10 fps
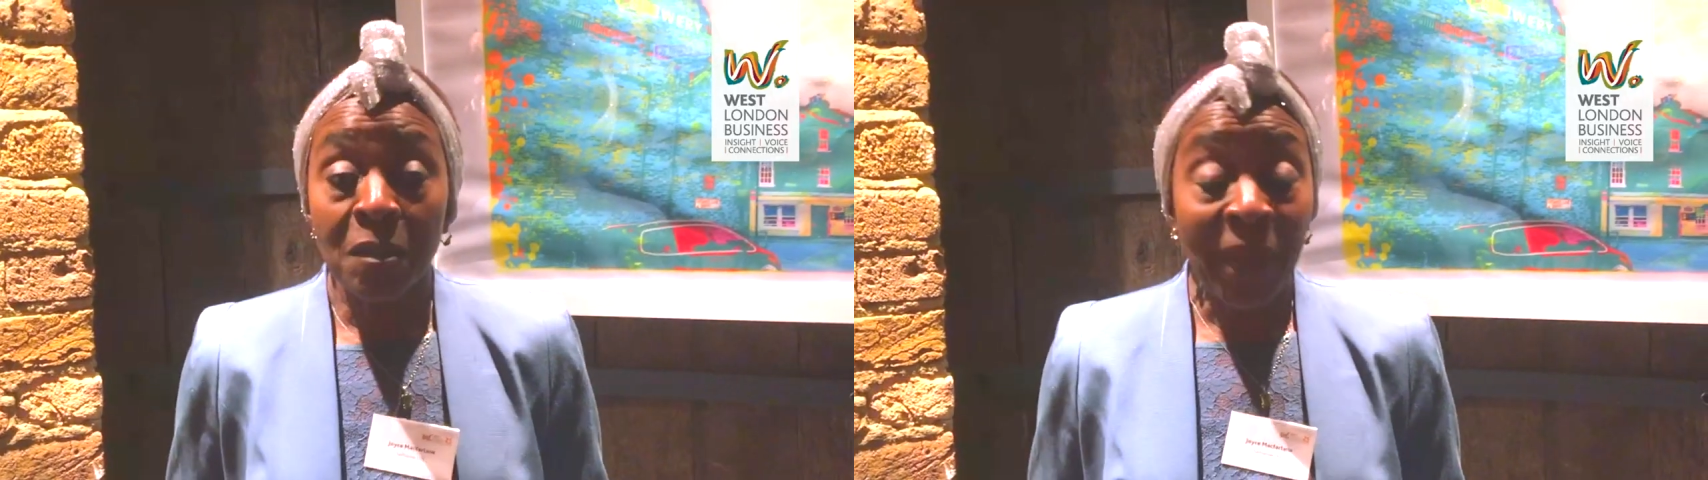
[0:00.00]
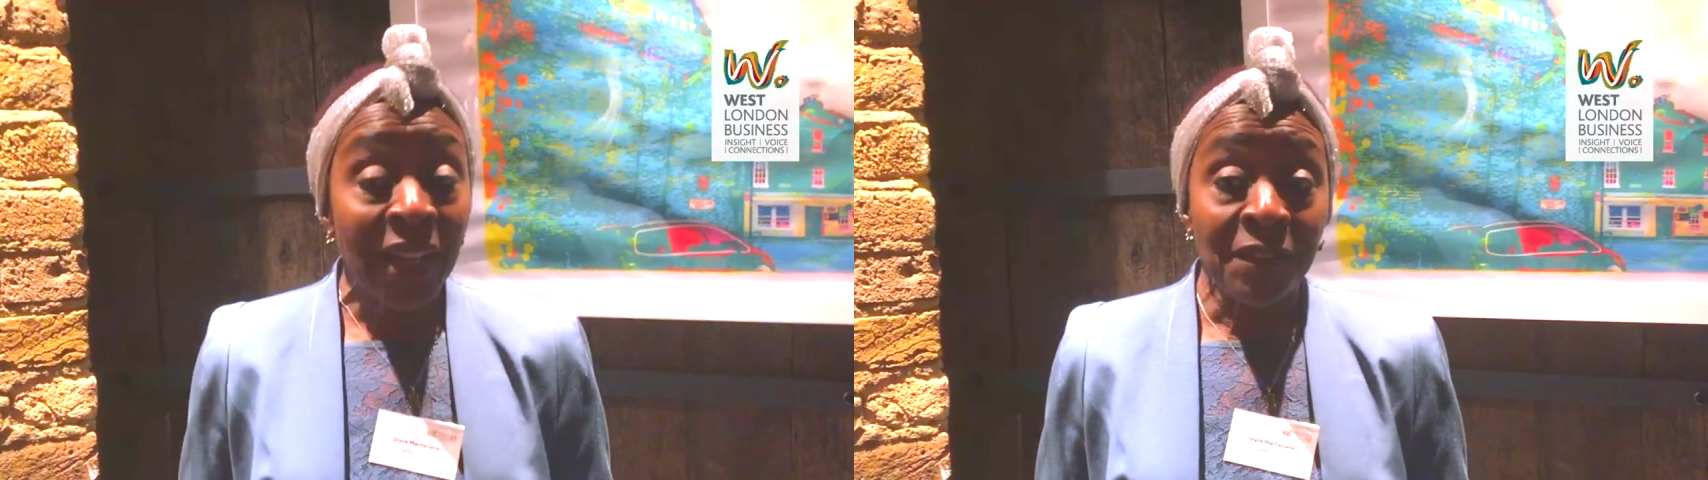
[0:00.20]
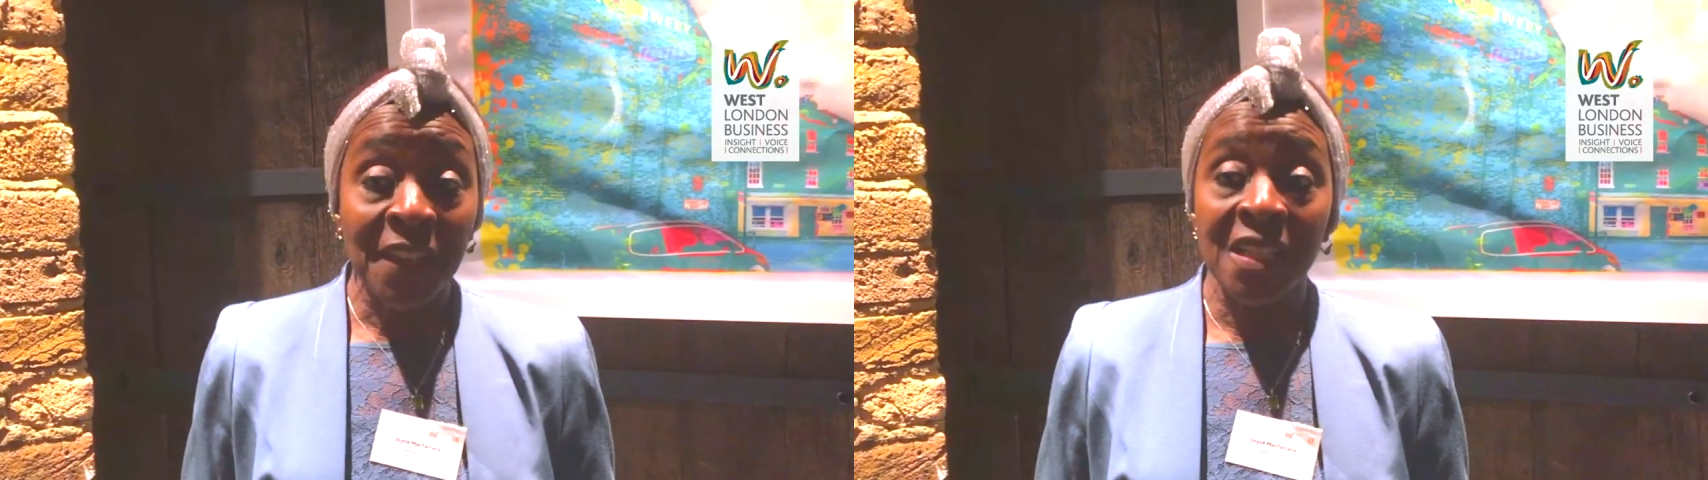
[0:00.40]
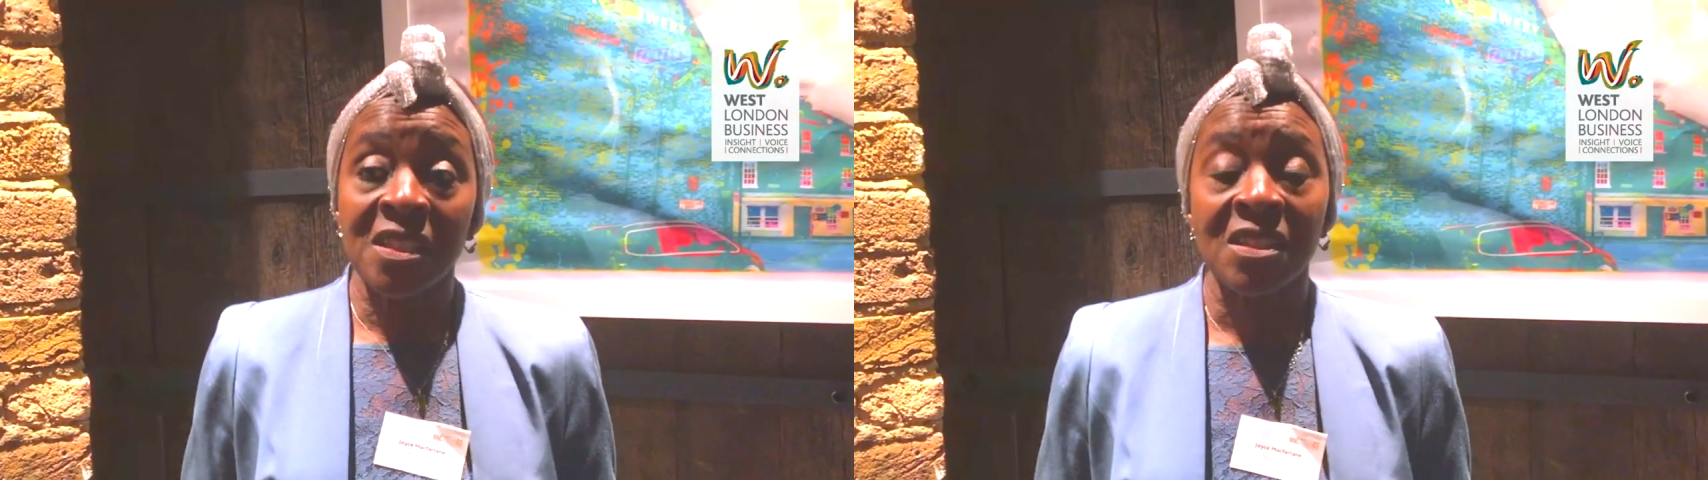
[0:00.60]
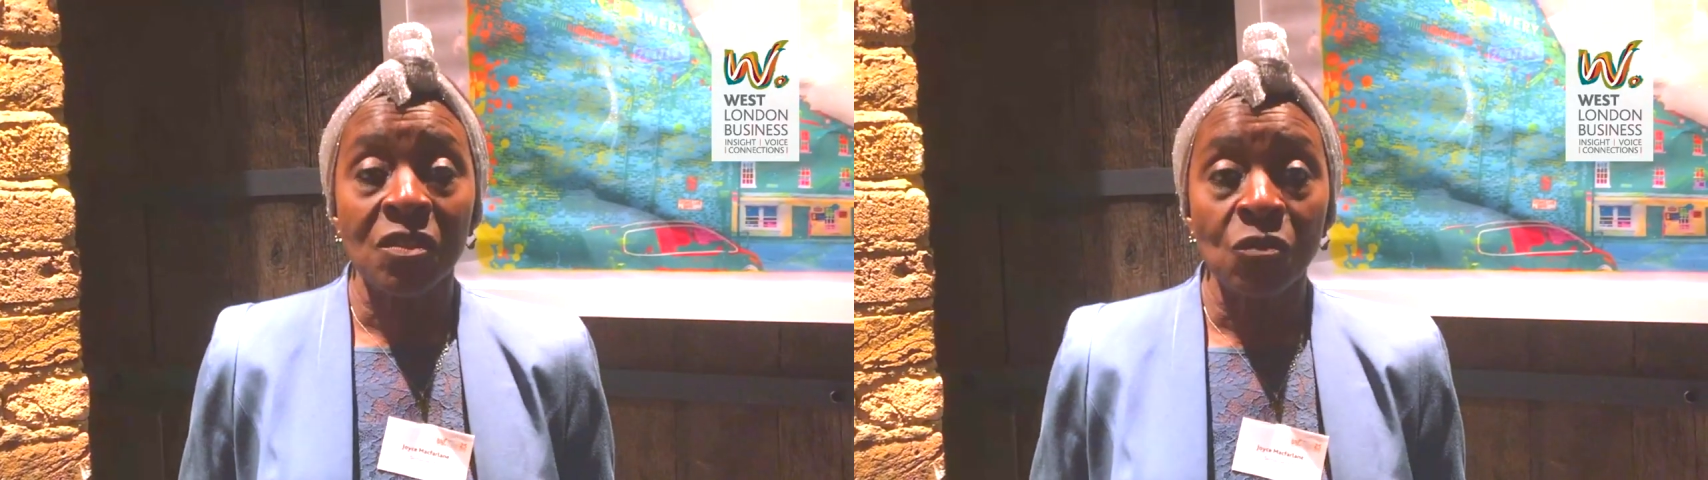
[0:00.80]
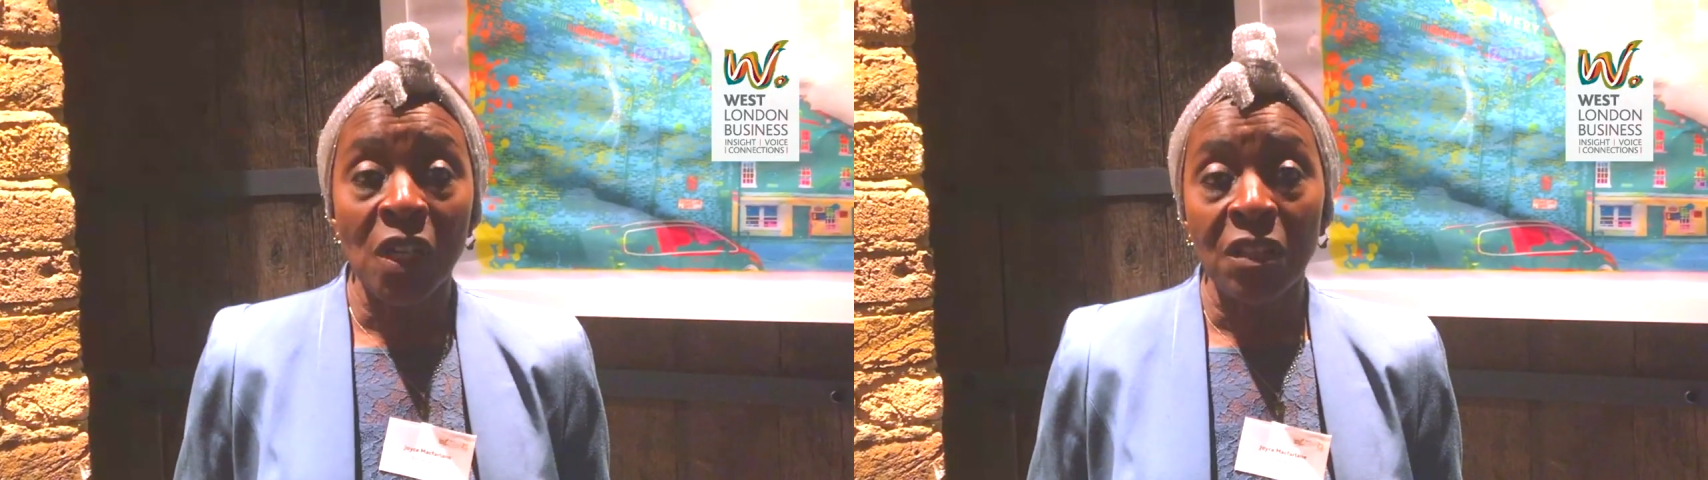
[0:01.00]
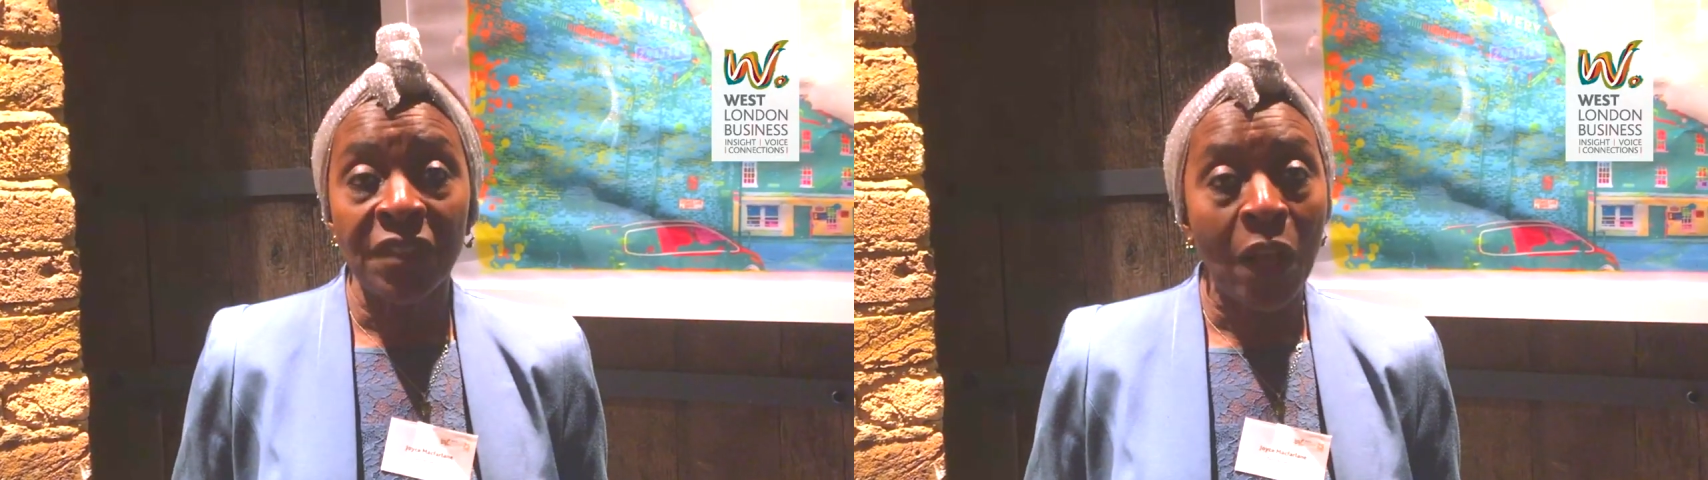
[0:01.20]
The benefits, well,